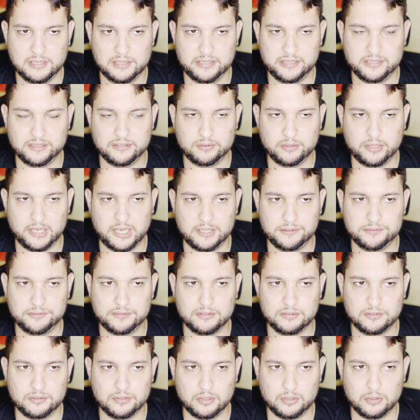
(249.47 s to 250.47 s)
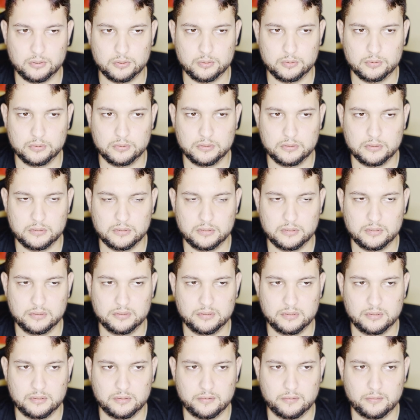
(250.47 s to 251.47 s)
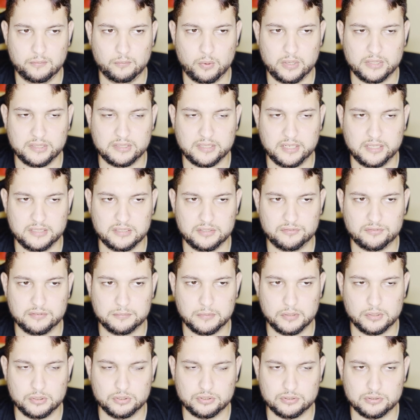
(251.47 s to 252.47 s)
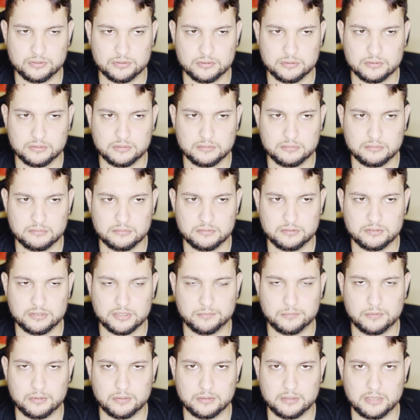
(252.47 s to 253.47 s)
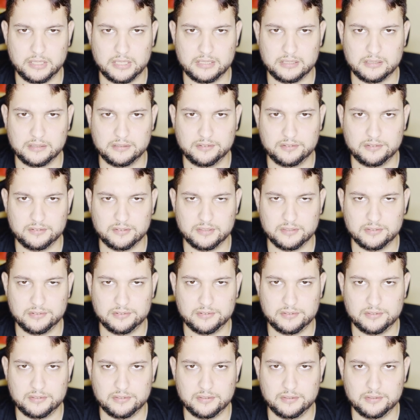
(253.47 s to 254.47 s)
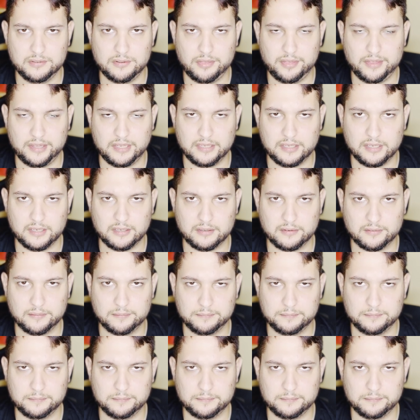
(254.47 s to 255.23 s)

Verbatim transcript: and you have to know what kind of emotion someone else is thinking.